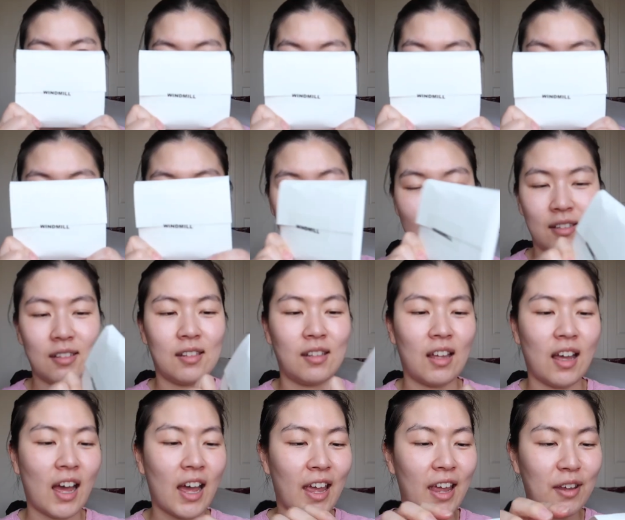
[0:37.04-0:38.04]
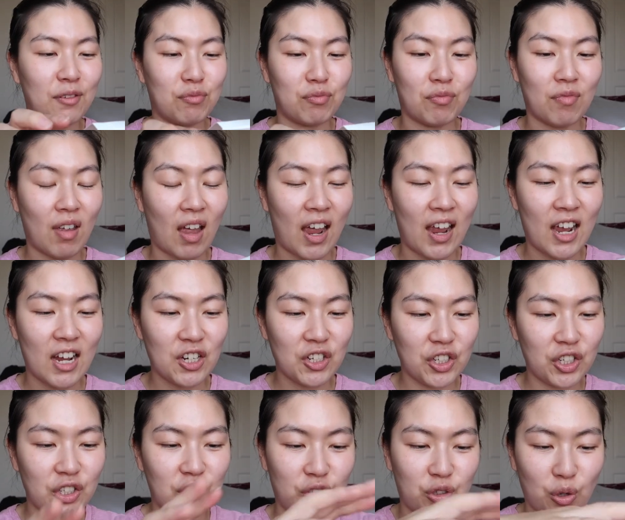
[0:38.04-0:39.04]
this. I
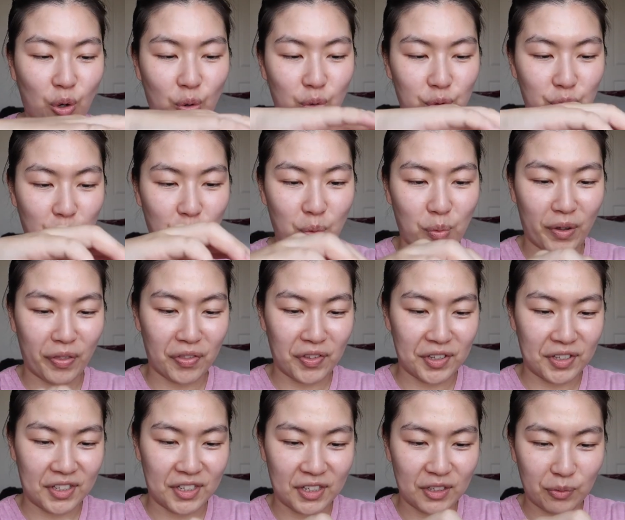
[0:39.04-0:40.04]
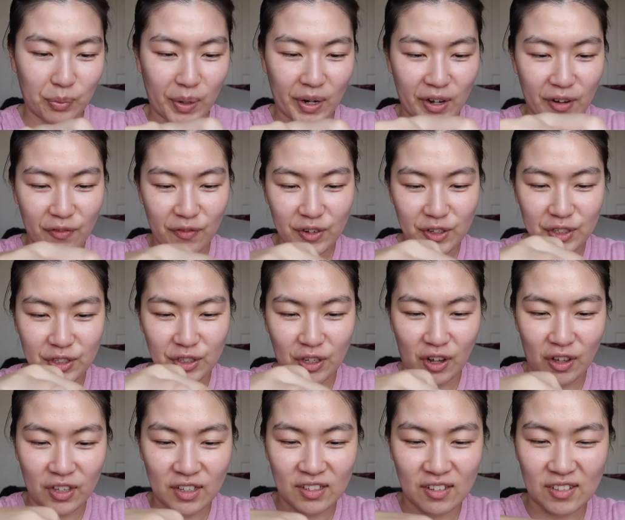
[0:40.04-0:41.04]
actually don't know what this is. When I first
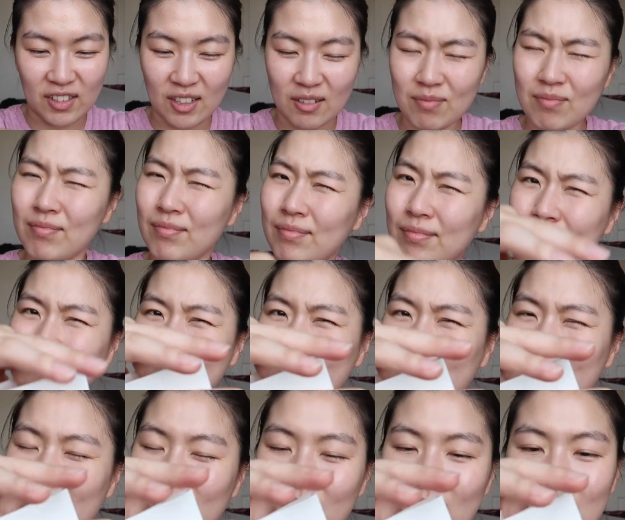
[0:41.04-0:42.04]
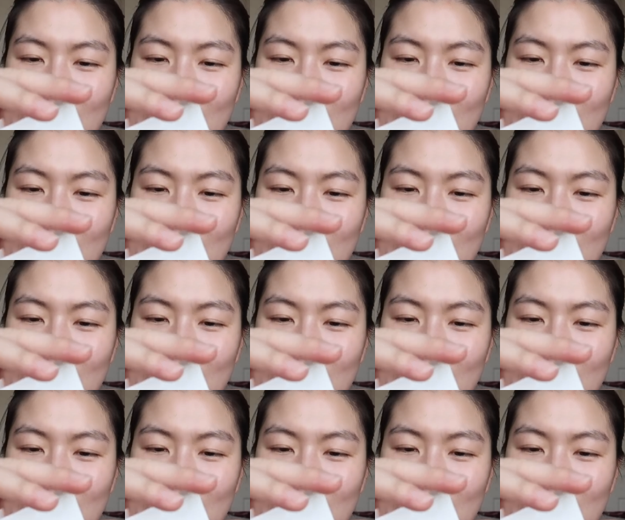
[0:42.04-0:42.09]
saw this, I was like,